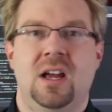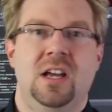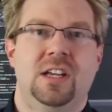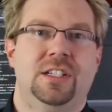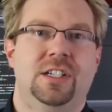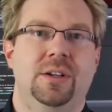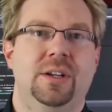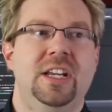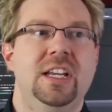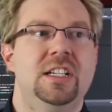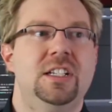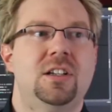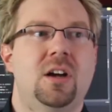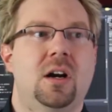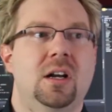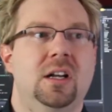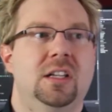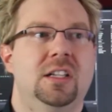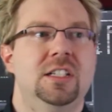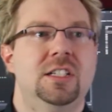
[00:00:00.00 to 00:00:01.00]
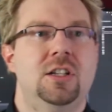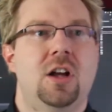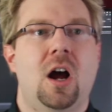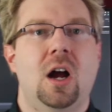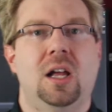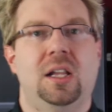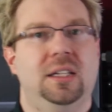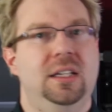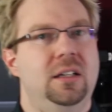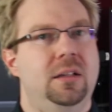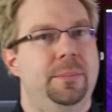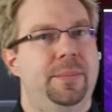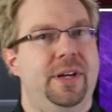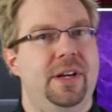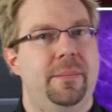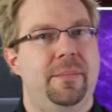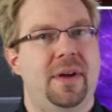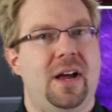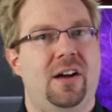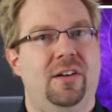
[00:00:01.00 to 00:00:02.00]
So to get started, let's talk a little bit
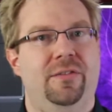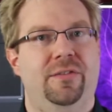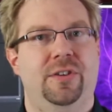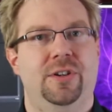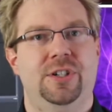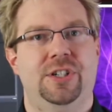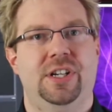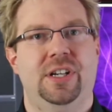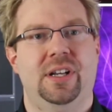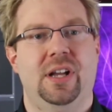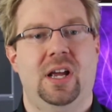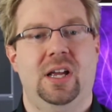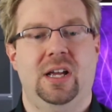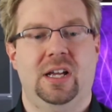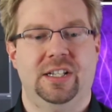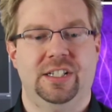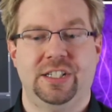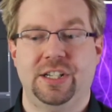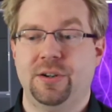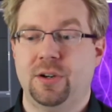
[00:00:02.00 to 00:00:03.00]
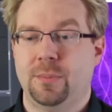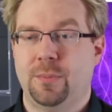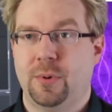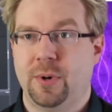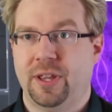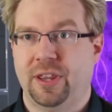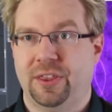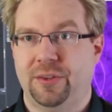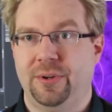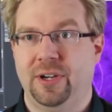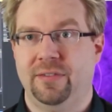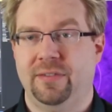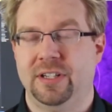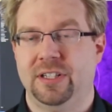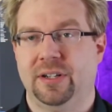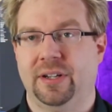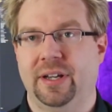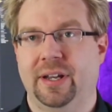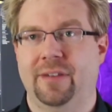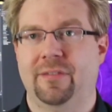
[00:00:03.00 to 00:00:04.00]
about version 0.3 of
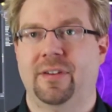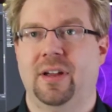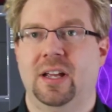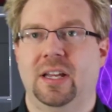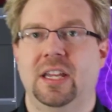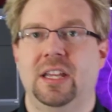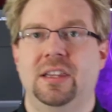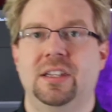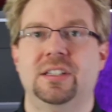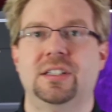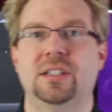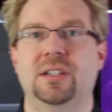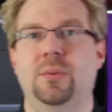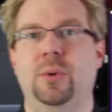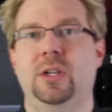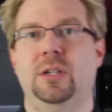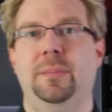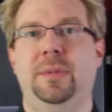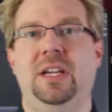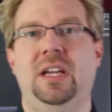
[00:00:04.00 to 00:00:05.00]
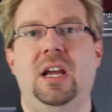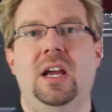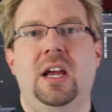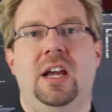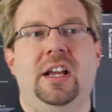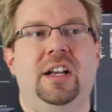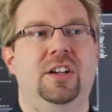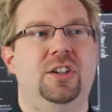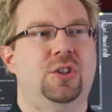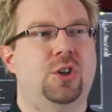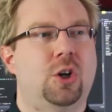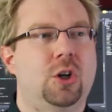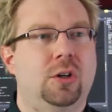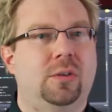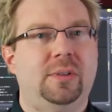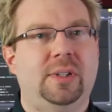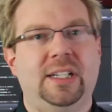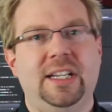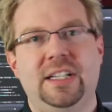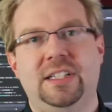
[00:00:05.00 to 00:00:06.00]
Antilia. Again, this is going to be an internal
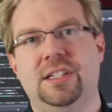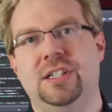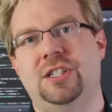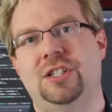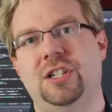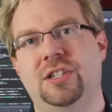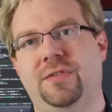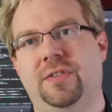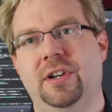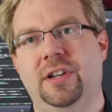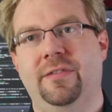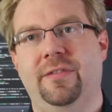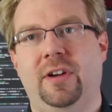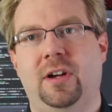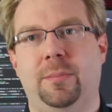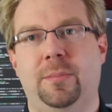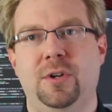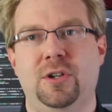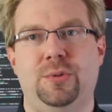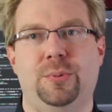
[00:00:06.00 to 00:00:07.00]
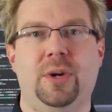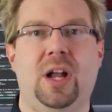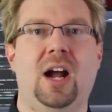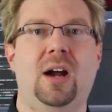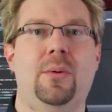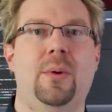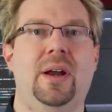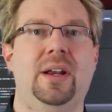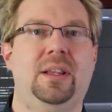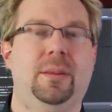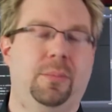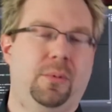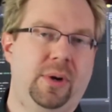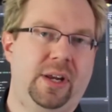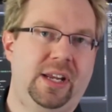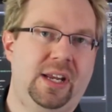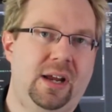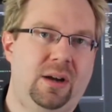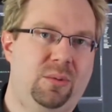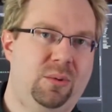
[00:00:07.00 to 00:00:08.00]
release. It's just for the developers. We're not quite at the
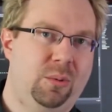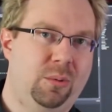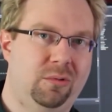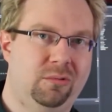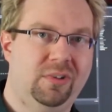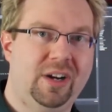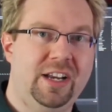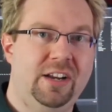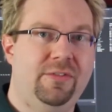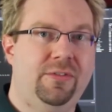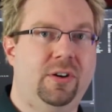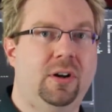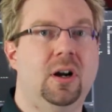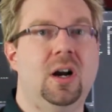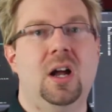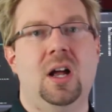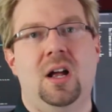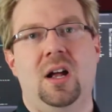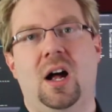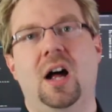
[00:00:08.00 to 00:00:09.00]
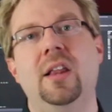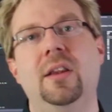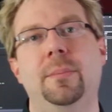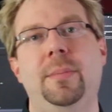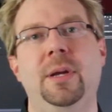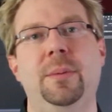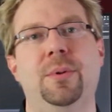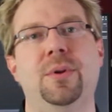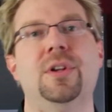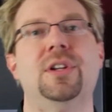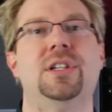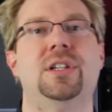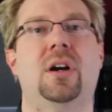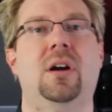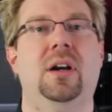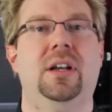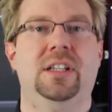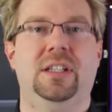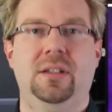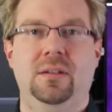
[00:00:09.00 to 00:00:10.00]
point yet where we're ready for other people to
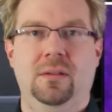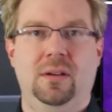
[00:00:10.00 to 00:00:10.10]
start